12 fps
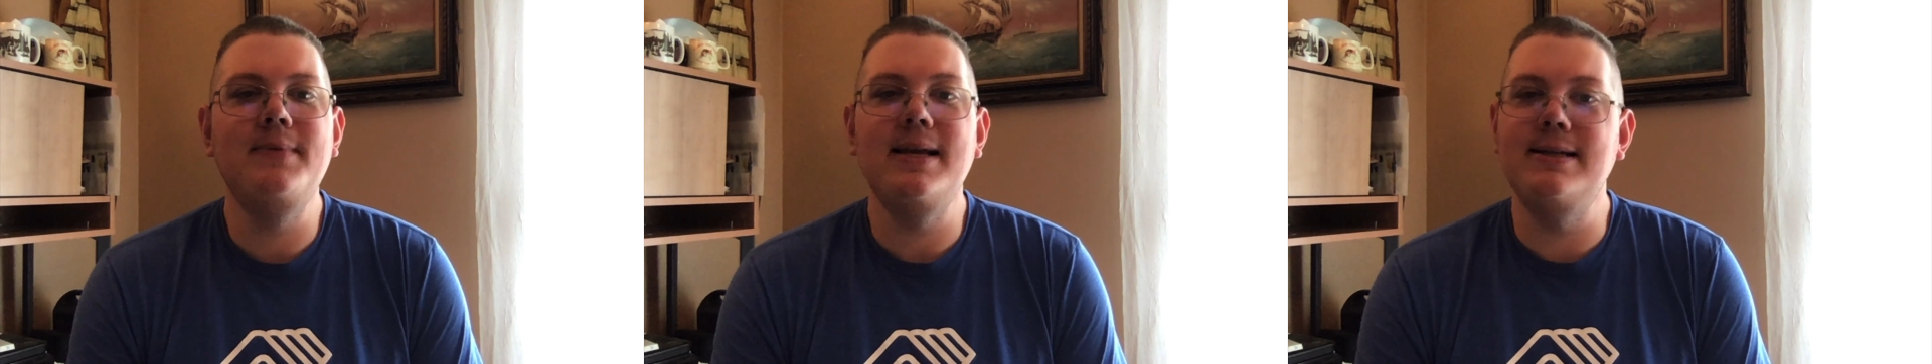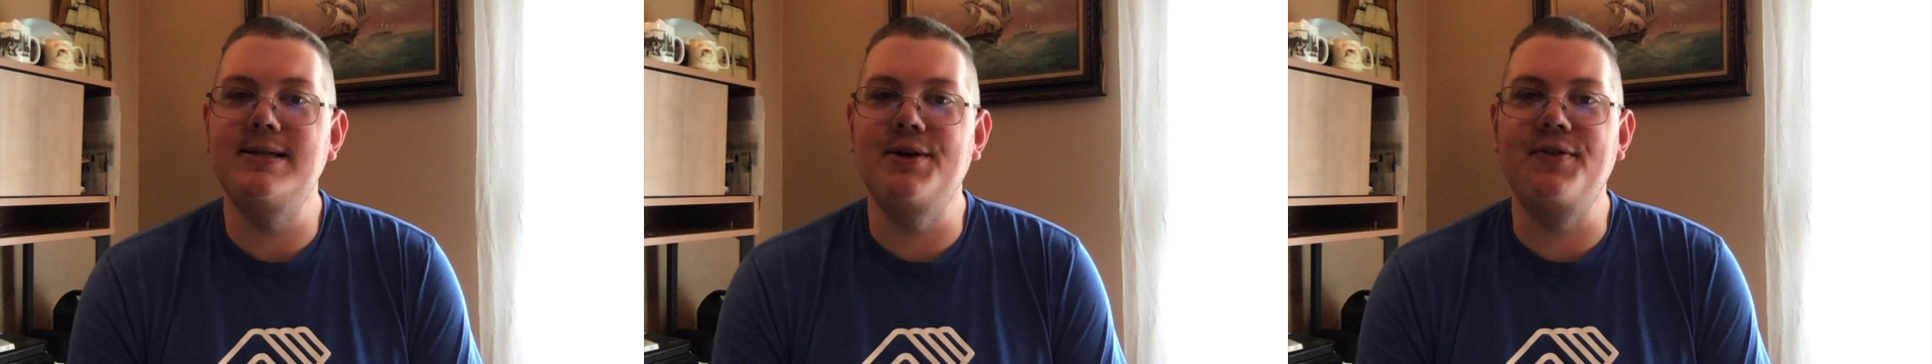
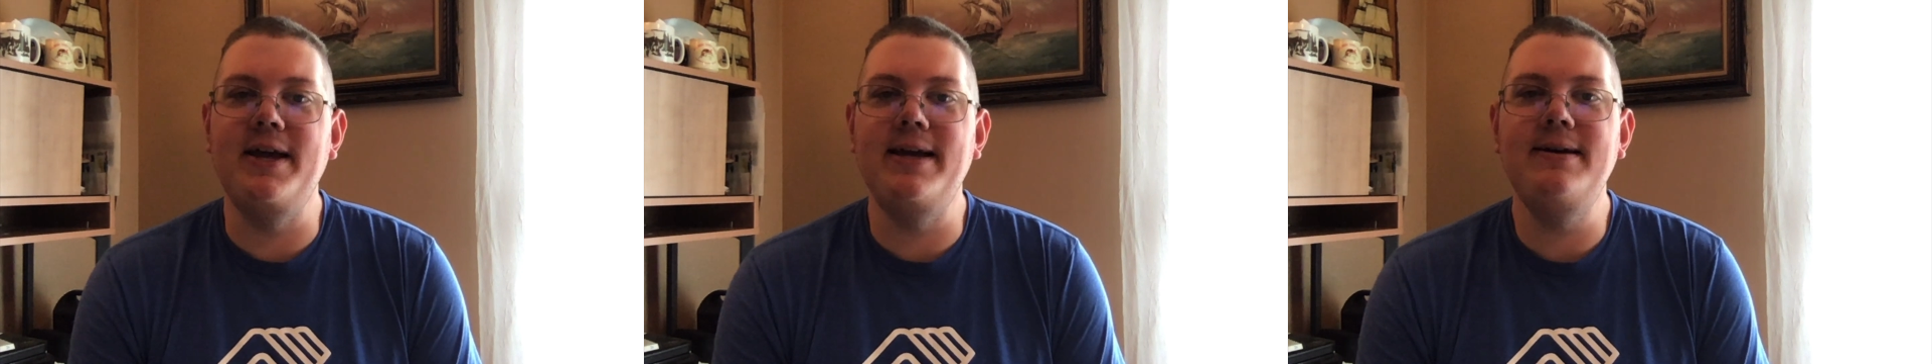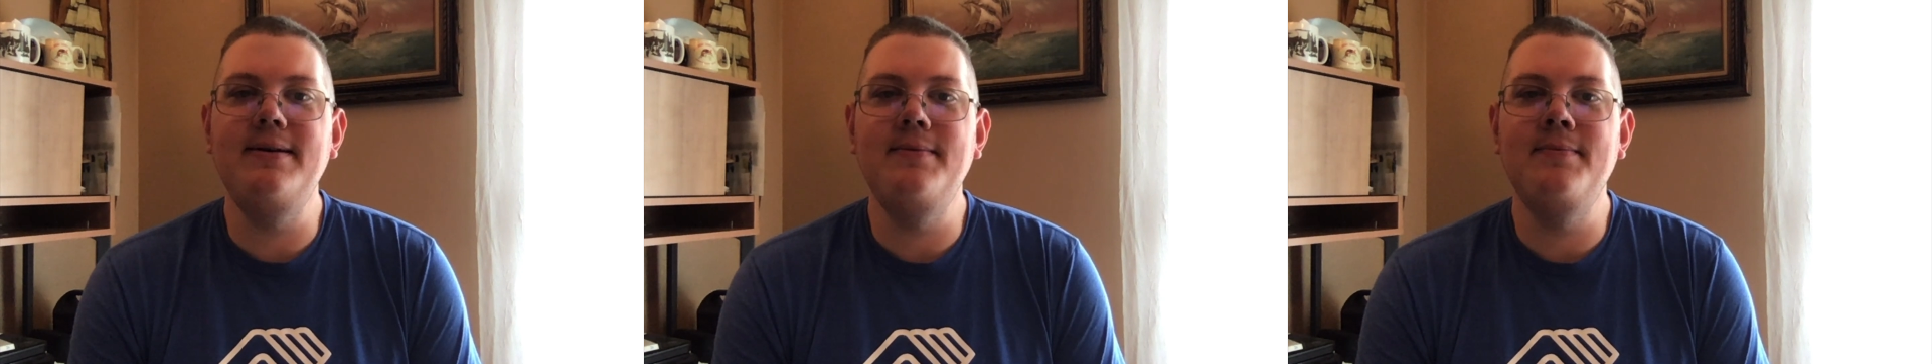Until
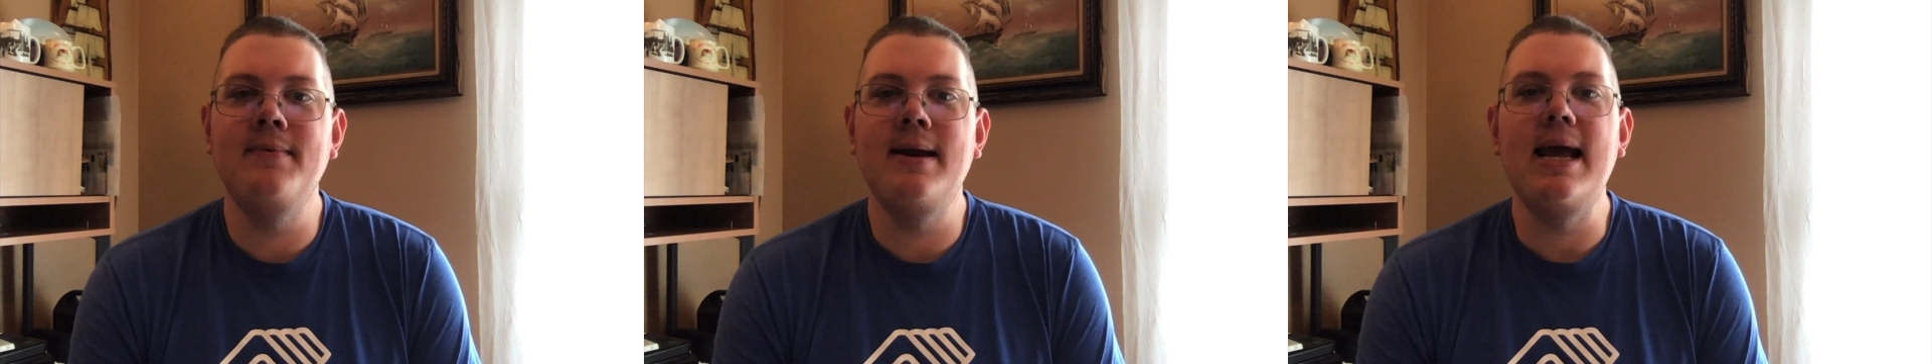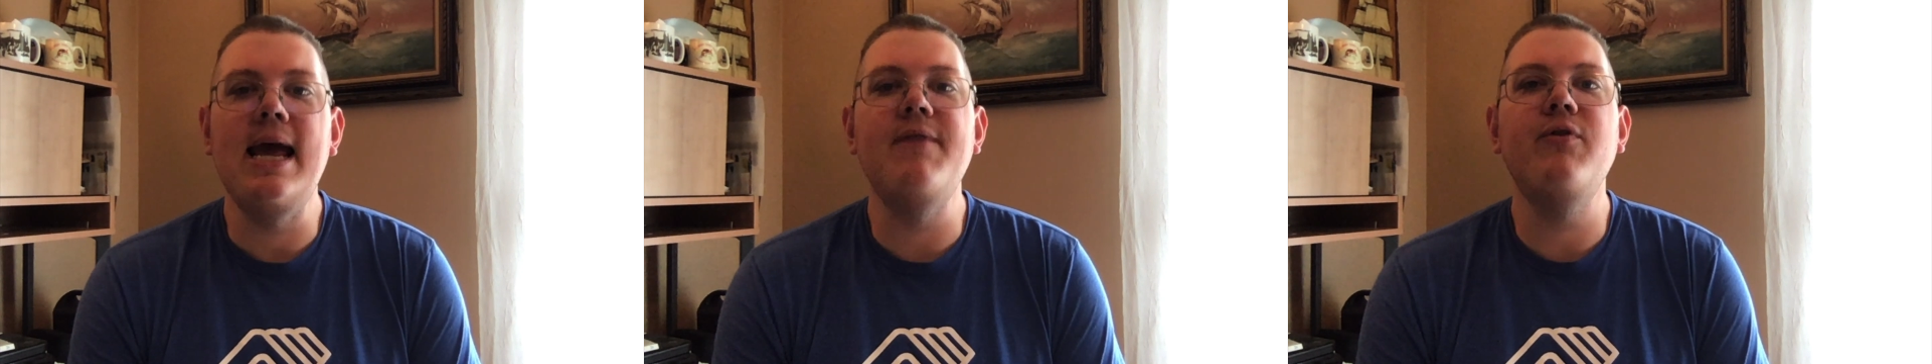then,
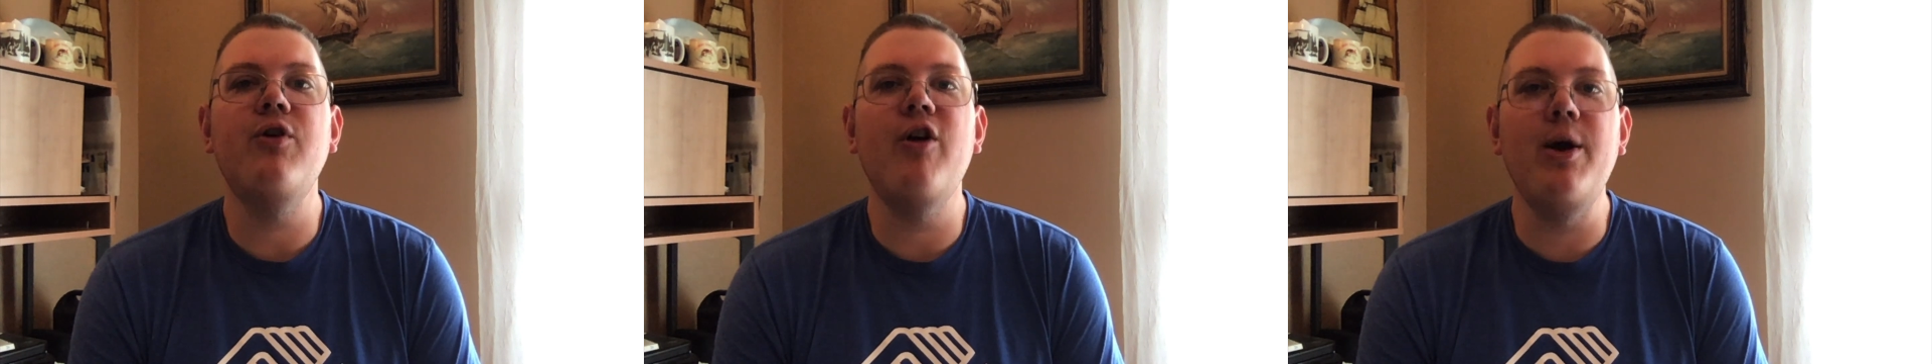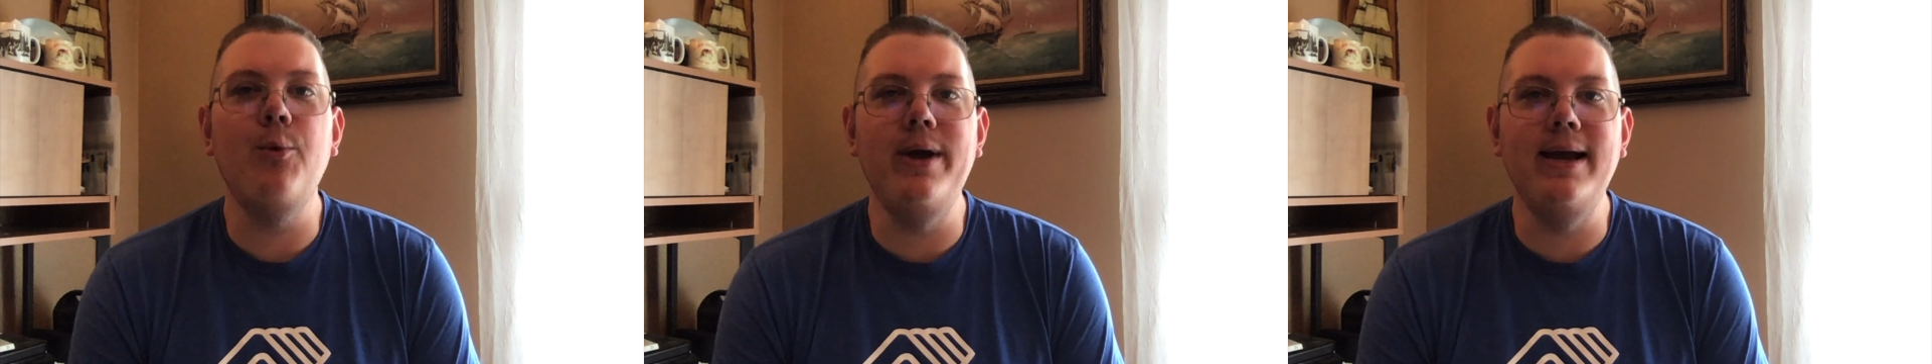Have a
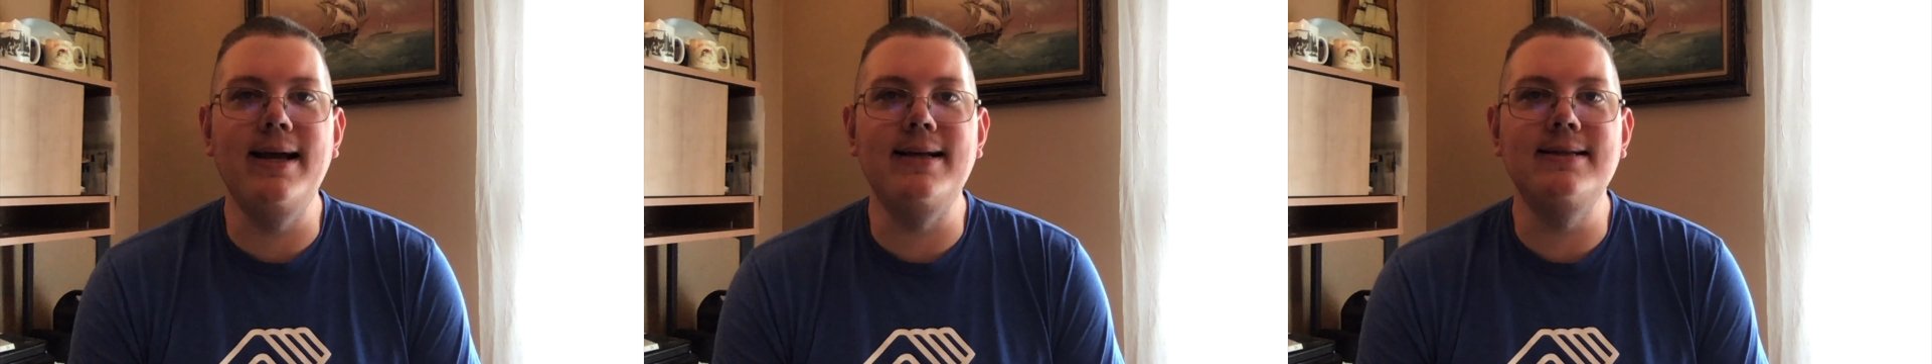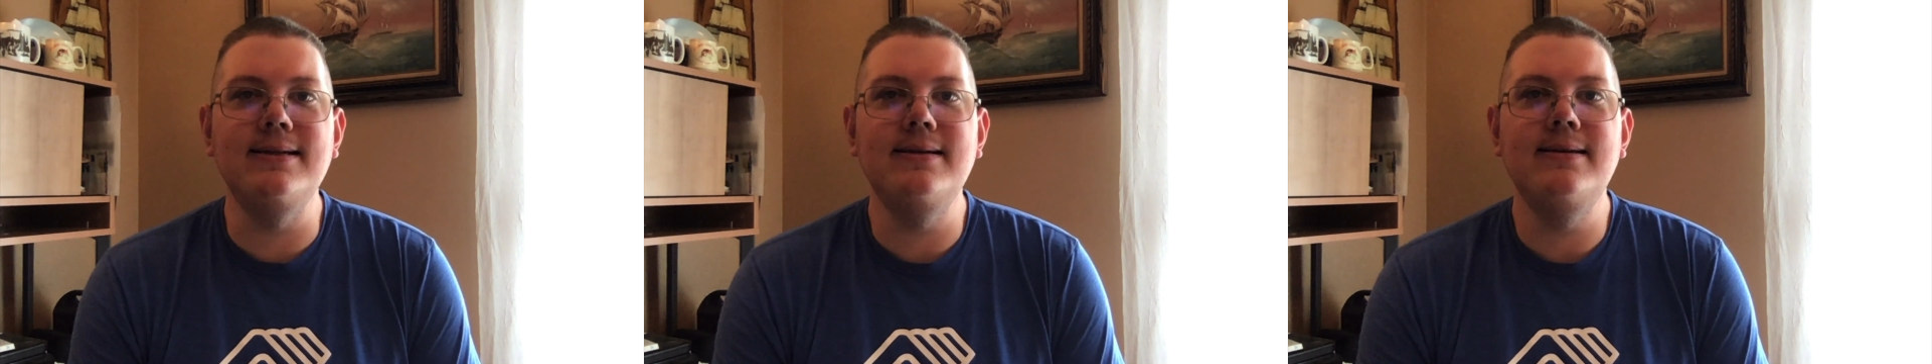great
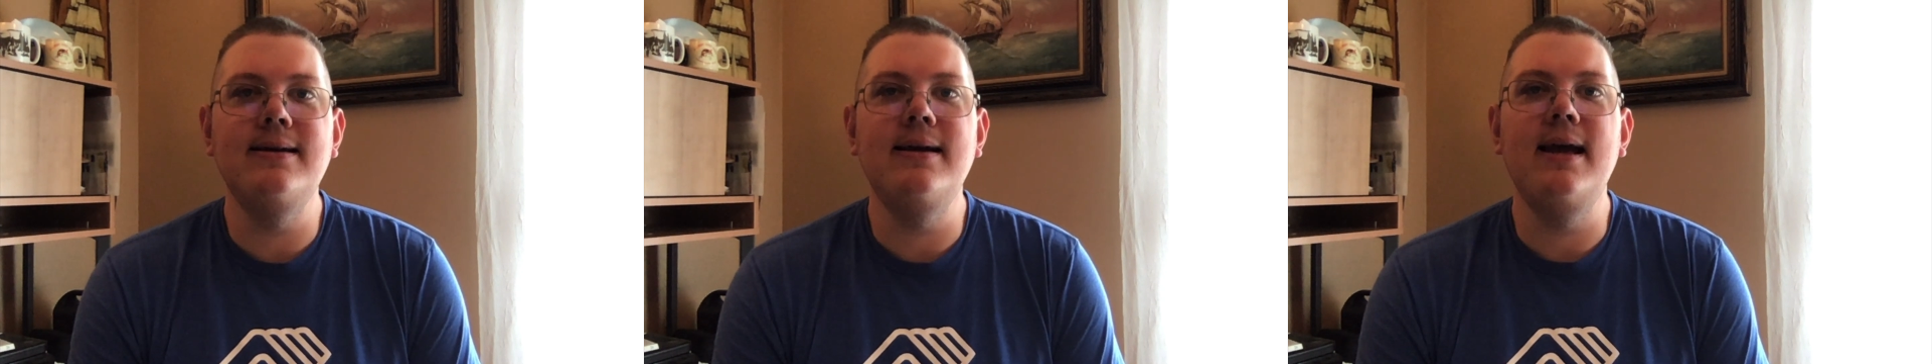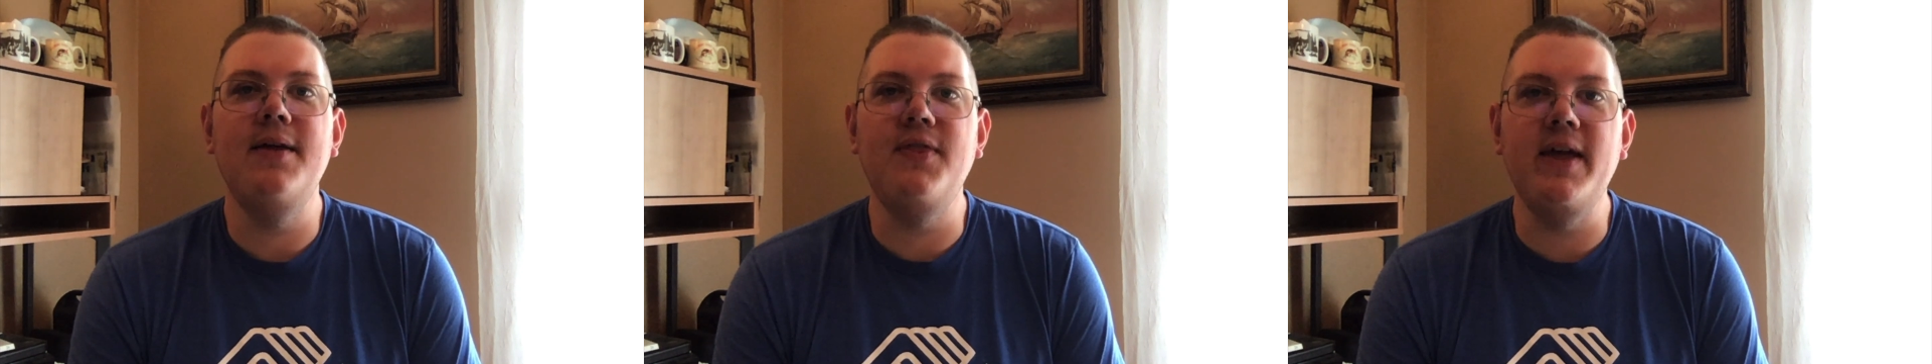weekend,
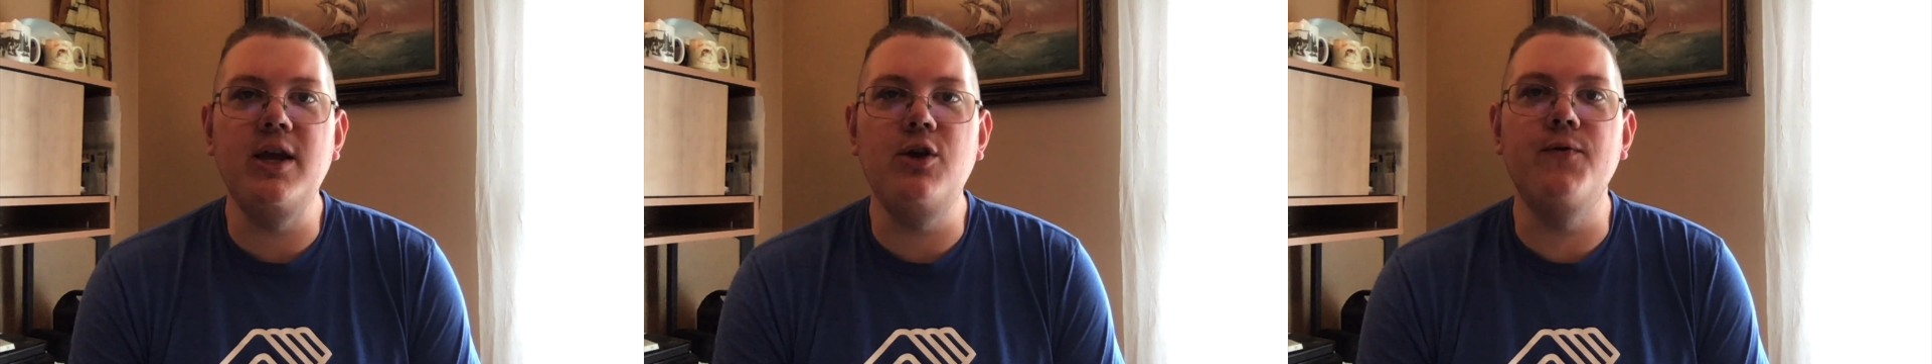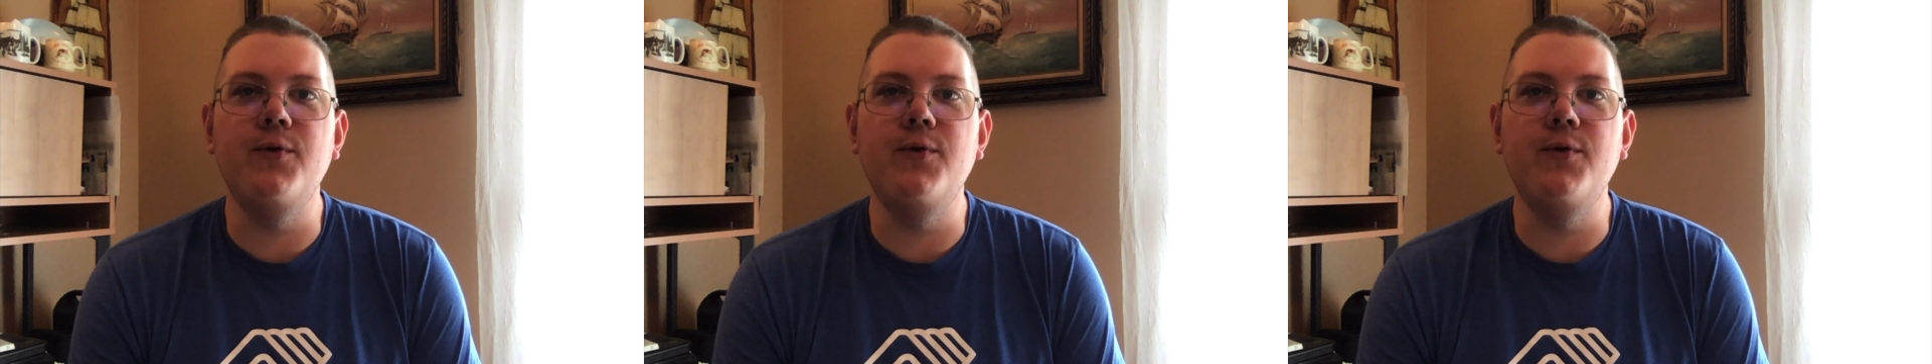and thank you for